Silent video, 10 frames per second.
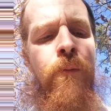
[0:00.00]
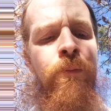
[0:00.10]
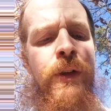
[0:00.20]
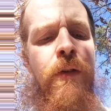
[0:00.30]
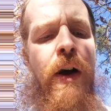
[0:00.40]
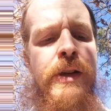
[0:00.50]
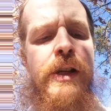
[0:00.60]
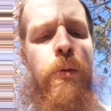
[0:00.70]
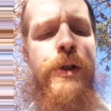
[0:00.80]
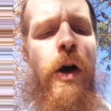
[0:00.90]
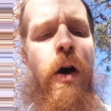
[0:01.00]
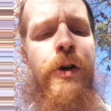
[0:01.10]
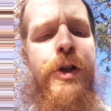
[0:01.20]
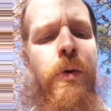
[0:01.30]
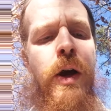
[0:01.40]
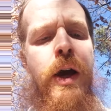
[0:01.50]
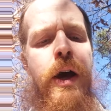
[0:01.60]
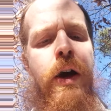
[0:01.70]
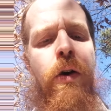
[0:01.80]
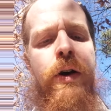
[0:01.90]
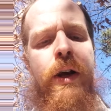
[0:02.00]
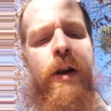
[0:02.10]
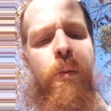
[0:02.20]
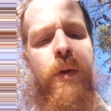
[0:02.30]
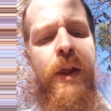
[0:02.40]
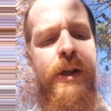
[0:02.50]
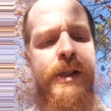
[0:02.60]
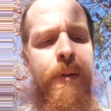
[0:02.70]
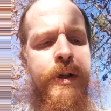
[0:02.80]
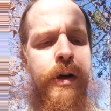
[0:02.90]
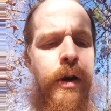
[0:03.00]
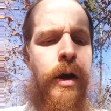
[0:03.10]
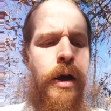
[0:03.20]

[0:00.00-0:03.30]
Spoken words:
Fasting was also interdicted with the exception